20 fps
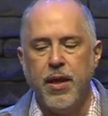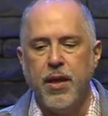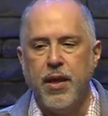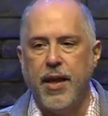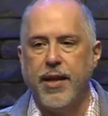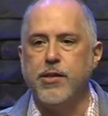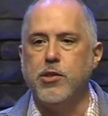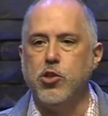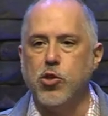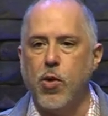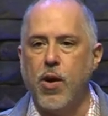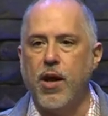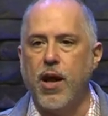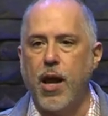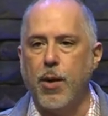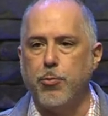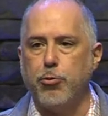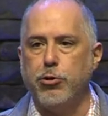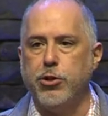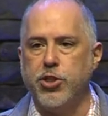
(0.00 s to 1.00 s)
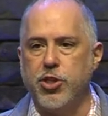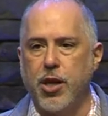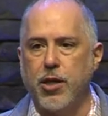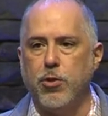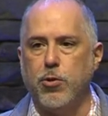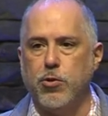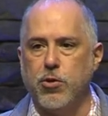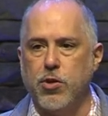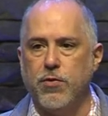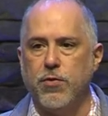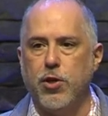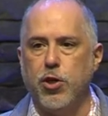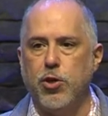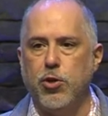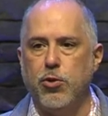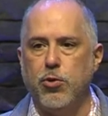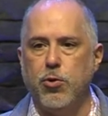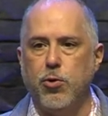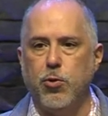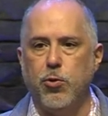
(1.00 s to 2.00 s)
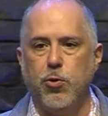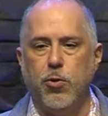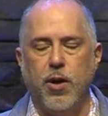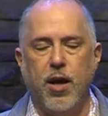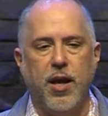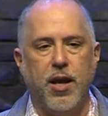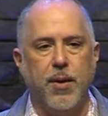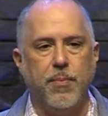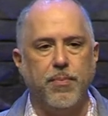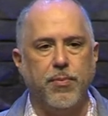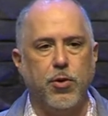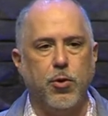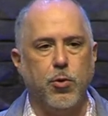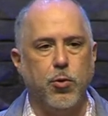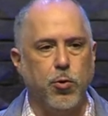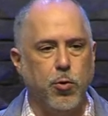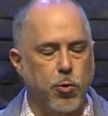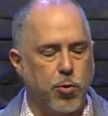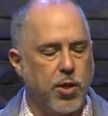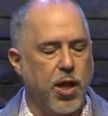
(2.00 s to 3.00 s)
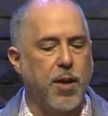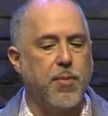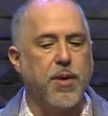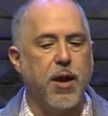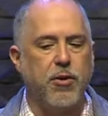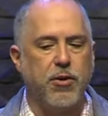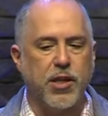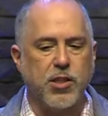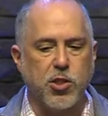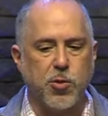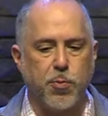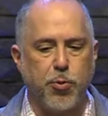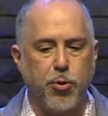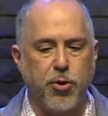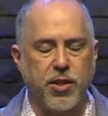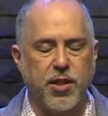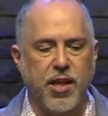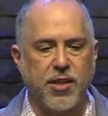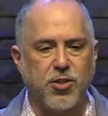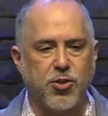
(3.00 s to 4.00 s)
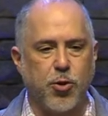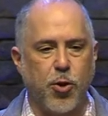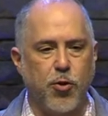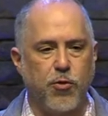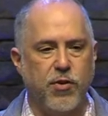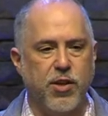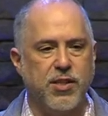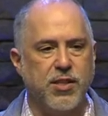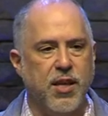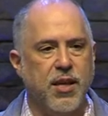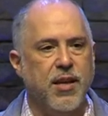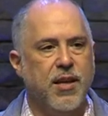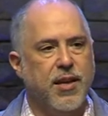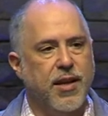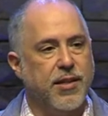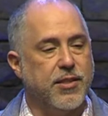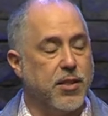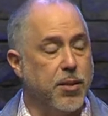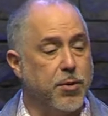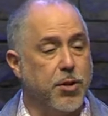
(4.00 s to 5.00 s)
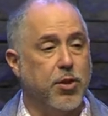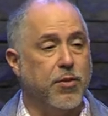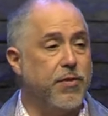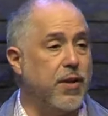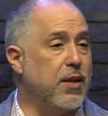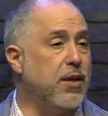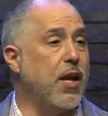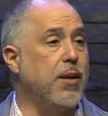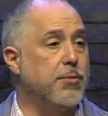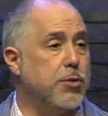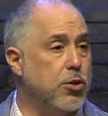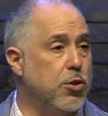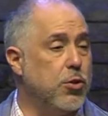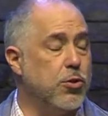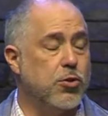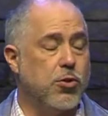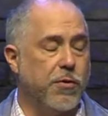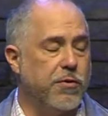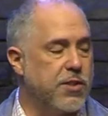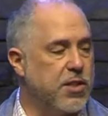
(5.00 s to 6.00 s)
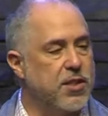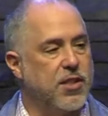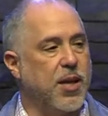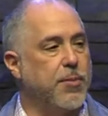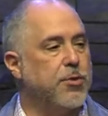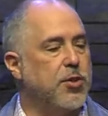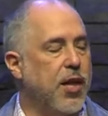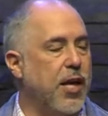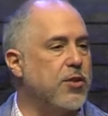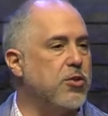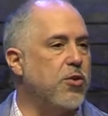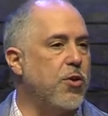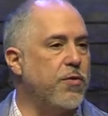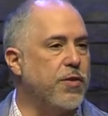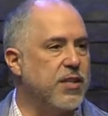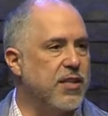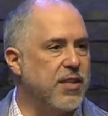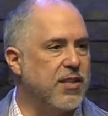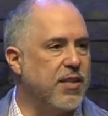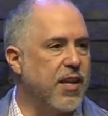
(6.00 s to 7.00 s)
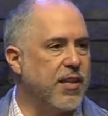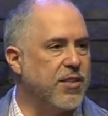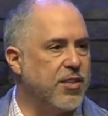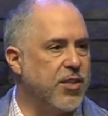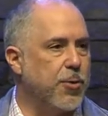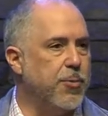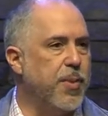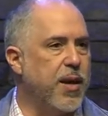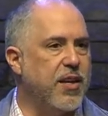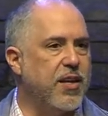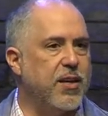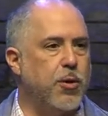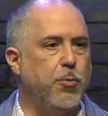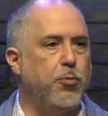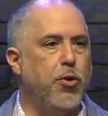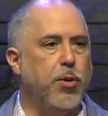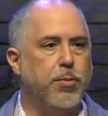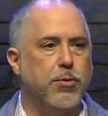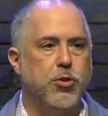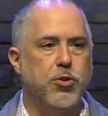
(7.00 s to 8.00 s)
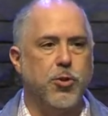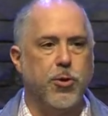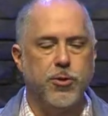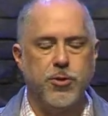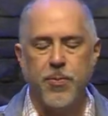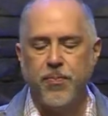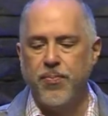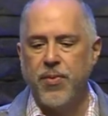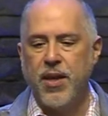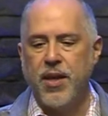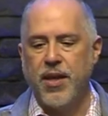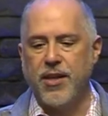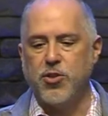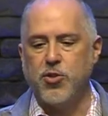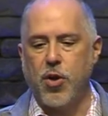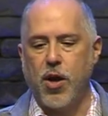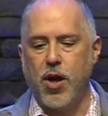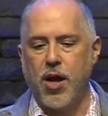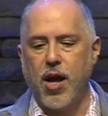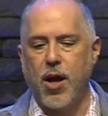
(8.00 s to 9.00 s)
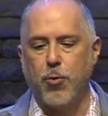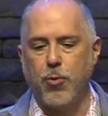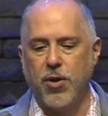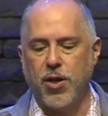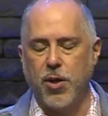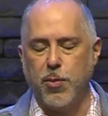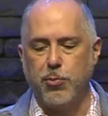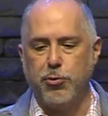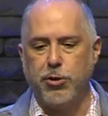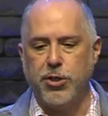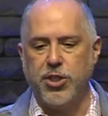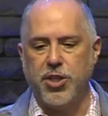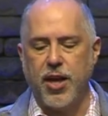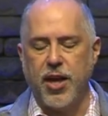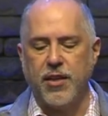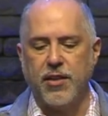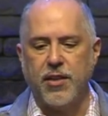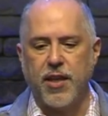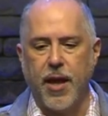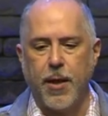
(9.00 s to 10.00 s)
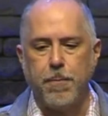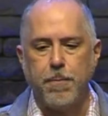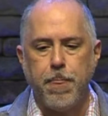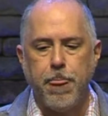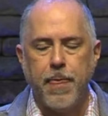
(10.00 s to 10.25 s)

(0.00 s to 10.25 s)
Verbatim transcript: And so I appreciate those of you who um, who came out and supported that service. And some of you even came to two services, came to that service and, and still made it to Pueblo's Church. And so I, I really appreciate that.